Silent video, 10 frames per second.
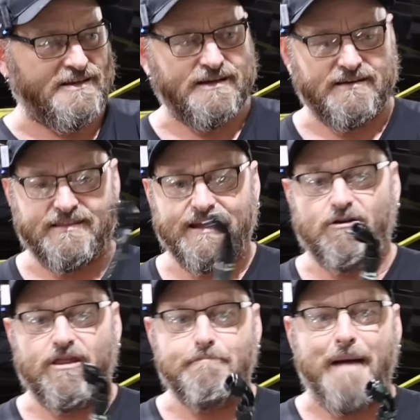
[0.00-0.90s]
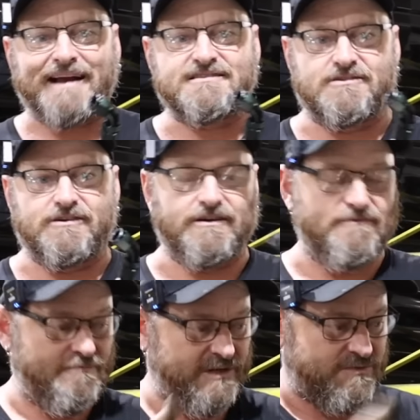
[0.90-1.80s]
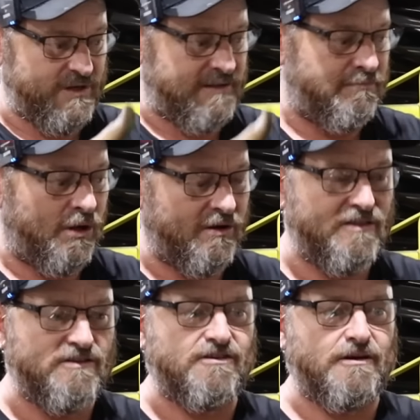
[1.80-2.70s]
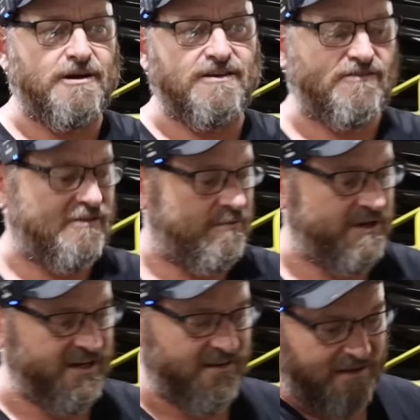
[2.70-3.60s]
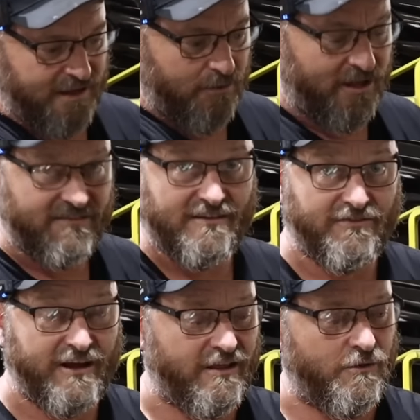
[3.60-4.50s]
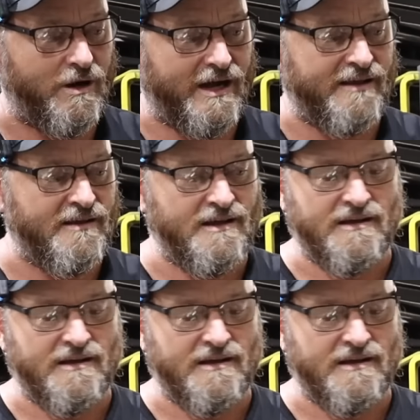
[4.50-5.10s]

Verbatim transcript: Uh, they're on the backside between the block and the turbo, so we needed to keep all that stuff out of the way.